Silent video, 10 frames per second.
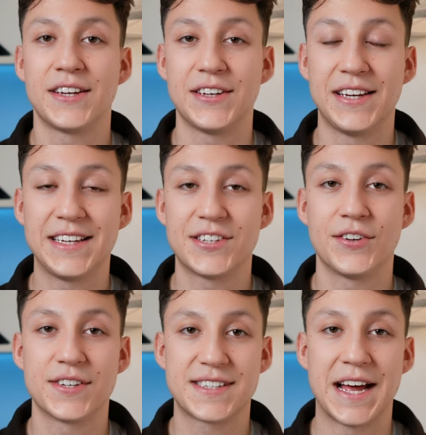you need to
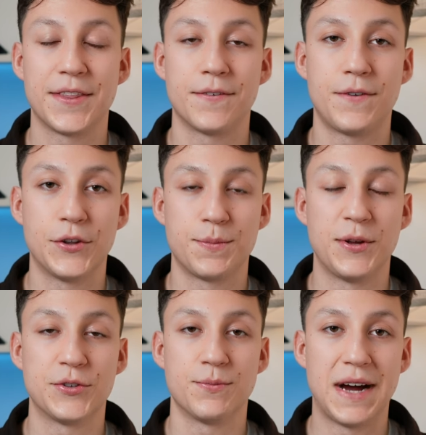understand the
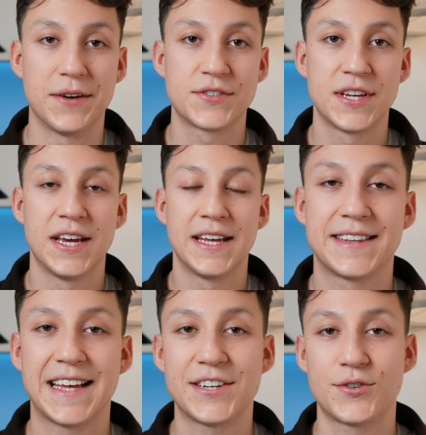fundamental maths.
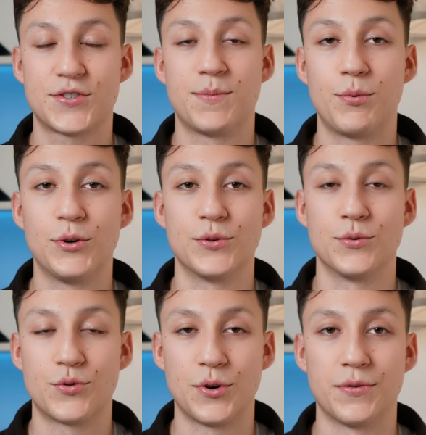That's just a brutal
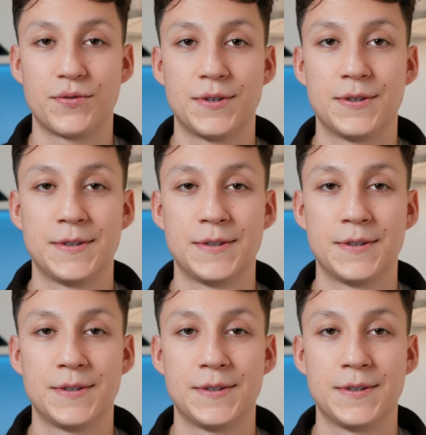truth.